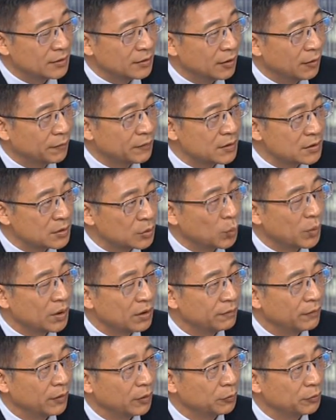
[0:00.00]
of the
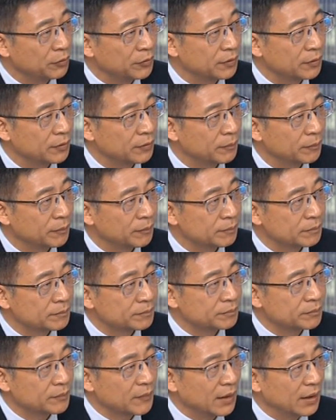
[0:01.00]
swing vote
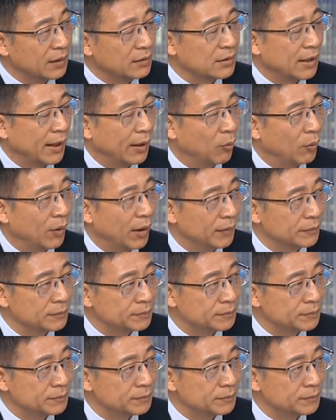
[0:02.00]
in Taiwan?